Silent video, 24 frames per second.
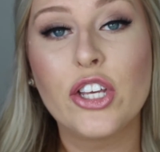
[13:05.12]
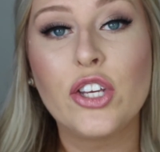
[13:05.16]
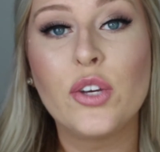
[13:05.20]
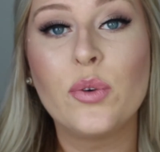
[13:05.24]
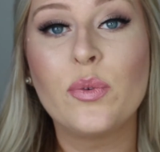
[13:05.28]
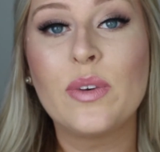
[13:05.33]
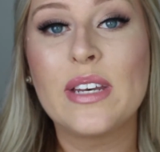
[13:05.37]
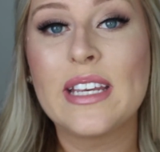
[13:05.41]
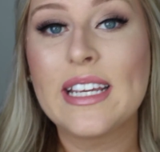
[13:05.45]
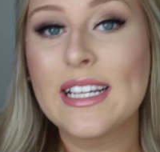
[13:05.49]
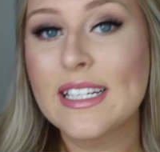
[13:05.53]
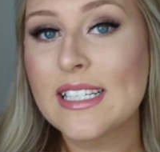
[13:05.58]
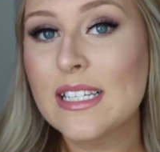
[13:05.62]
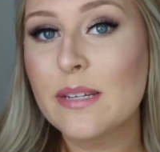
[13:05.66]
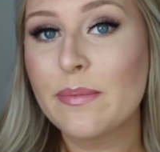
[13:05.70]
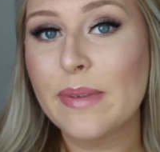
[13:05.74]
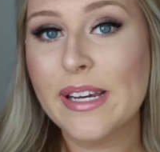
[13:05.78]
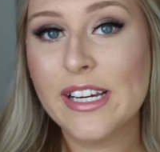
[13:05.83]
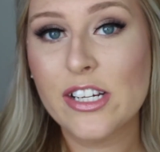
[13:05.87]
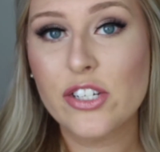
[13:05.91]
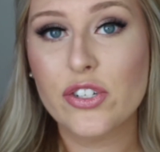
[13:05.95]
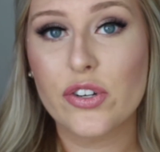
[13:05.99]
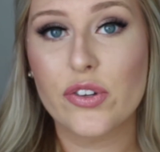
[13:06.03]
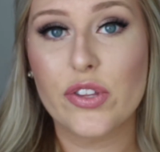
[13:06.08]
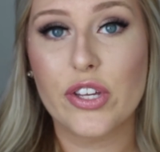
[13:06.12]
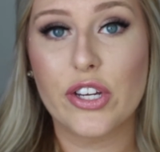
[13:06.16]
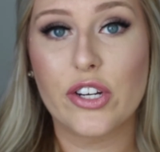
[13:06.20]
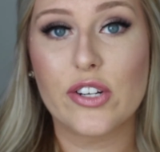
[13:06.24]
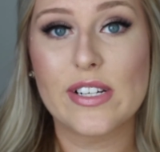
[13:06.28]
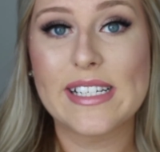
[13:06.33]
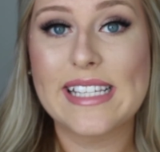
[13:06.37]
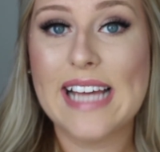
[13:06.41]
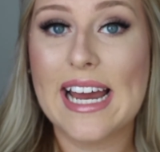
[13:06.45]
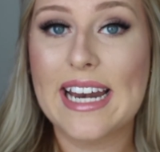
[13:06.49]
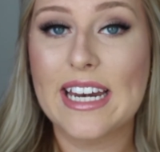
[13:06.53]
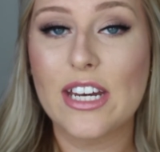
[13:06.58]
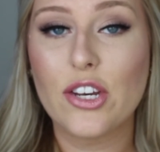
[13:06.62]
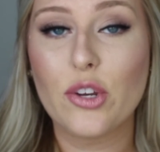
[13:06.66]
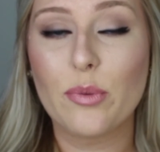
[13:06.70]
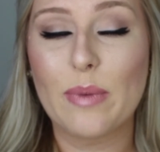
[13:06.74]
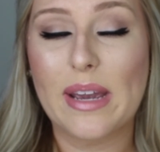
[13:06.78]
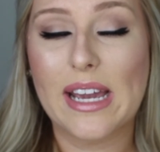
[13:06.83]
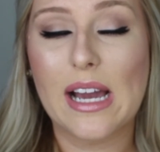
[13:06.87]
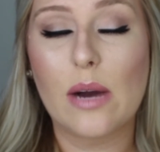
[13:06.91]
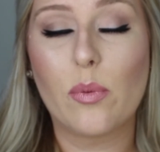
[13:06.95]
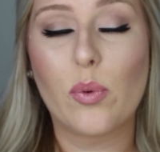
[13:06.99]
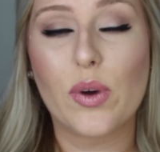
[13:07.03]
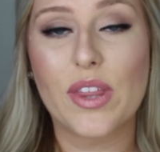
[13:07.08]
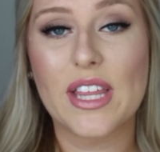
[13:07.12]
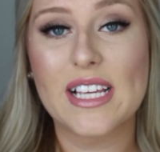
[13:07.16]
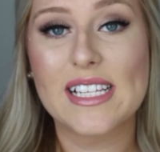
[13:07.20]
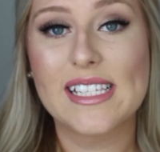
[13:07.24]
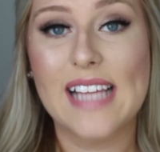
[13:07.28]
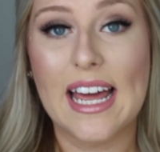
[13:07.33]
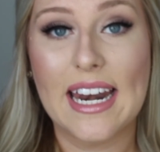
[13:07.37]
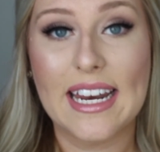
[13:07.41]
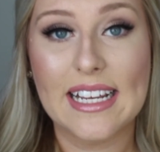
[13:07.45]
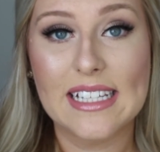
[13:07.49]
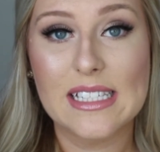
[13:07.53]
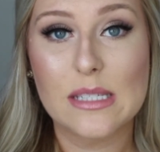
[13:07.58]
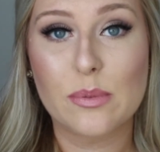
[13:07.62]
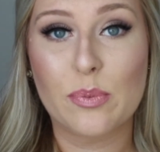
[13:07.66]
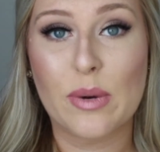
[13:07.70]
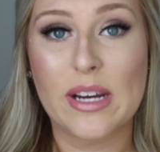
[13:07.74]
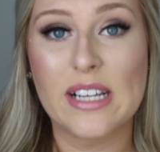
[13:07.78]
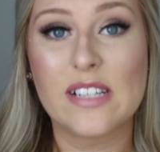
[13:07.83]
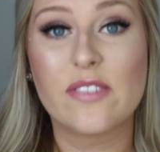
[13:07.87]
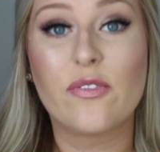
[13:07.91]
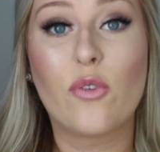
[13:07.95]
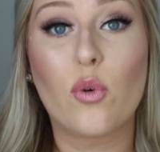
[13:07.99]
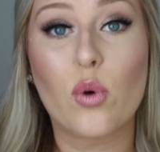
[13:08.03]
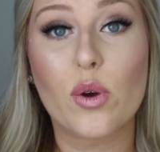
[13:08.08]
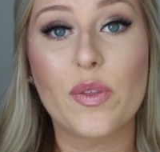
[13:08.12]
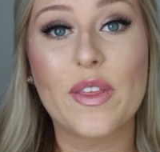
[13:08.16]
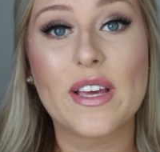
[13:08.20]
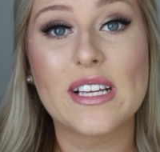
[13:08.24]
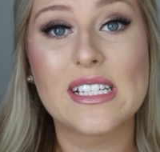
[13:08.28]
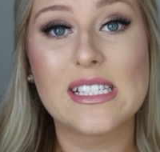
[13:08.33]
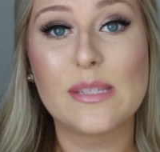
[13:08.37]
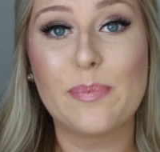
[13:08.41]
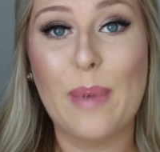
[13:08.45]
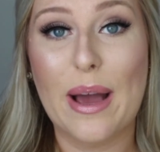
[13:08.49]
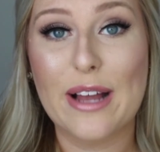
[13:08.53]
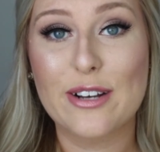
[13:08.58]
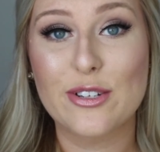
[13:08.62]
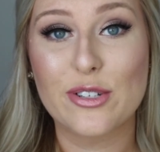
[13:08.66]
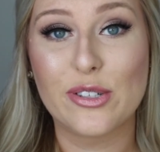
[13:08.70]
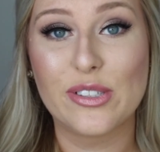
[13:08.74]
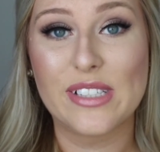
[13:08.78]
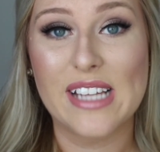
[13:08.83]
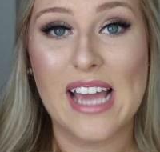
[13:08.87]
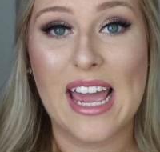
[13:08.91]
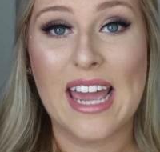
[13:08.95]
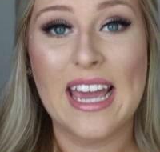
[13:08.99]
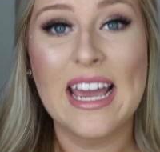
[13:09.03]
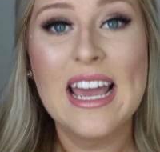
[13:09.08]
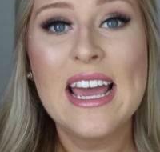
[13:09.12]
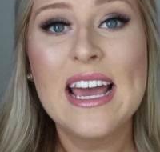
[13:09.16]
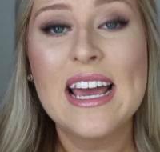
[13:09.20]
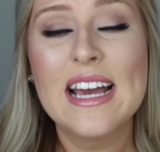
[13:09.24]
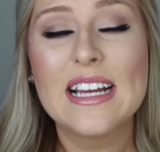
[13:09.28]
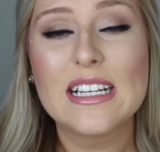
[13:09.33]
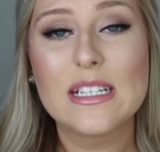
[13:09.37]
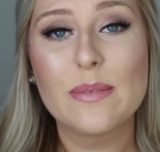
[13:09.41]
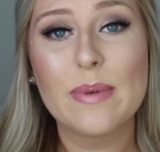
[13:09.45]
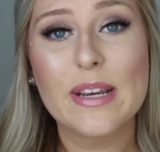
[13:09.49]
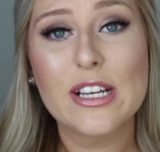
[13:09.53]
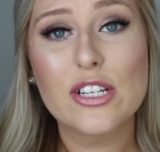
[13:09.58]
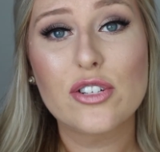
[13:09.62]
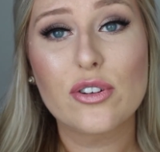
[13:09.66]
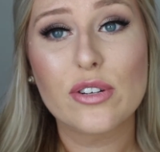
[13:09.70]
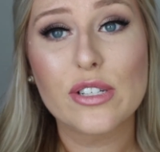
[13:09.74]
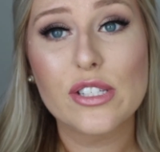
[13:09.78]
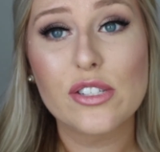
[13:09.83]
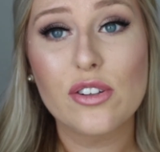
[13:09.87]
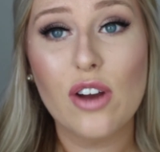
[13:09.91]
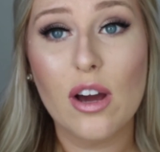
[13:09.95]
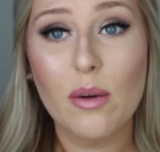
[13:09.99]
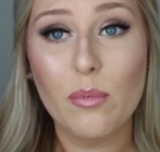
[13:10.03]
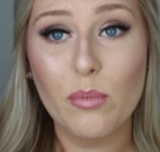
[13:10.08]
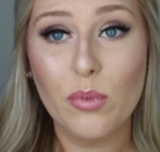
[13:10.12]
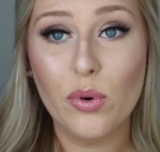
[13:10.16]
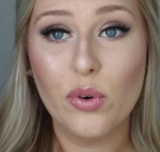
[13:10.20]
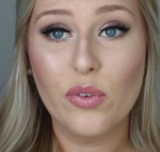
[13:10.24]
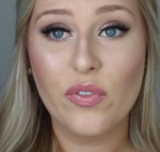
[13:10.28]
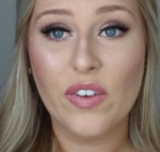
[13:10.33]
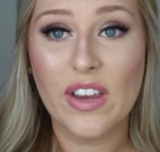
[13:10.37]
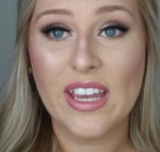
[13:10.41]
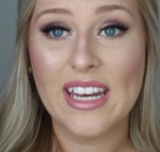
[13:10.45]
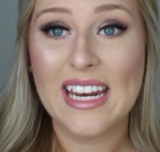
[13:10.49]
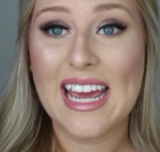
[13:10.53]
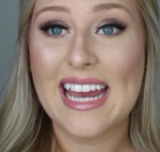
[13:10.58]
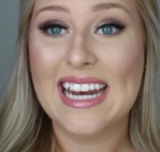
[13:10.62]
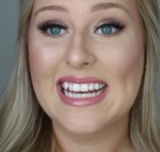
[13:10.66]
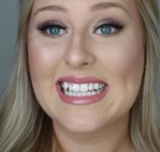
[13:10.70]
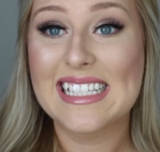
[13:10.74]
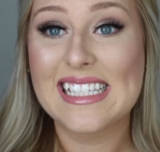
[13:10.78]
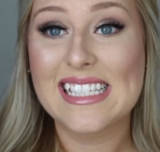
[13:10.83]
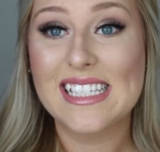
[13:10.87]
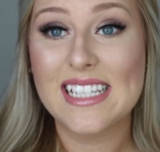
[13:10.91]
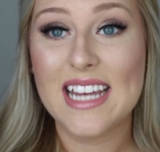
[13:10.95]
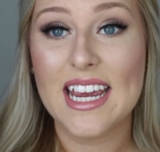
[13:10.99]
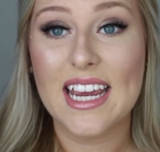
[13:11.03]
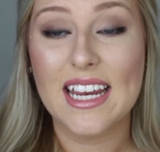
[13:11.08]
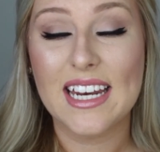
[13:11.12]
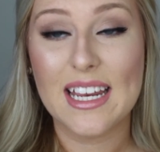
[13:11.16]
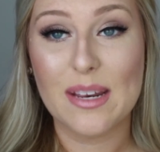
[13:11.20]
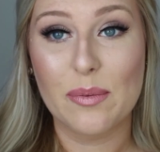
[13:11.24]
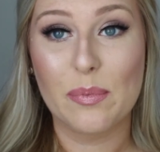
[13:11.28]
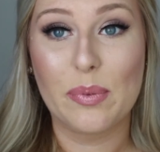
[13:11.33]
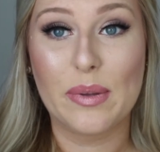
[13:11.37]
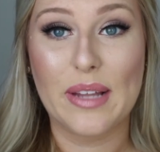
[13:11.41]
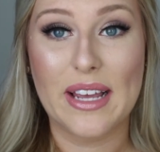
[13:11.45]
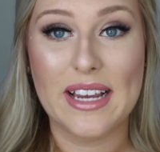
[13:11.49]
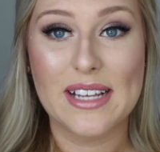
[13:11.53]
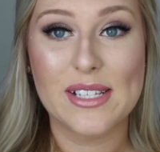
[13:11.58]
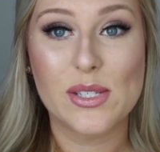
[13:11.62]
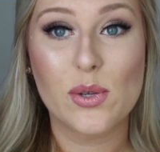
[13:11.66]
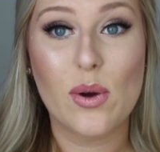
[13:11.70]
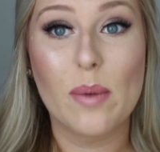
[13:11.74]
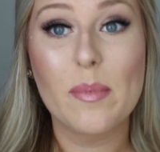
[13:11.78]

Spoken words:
You need to make sure that you're setting your makeup with a setting spray for this special day to make sure it's not moving and it's staying in place.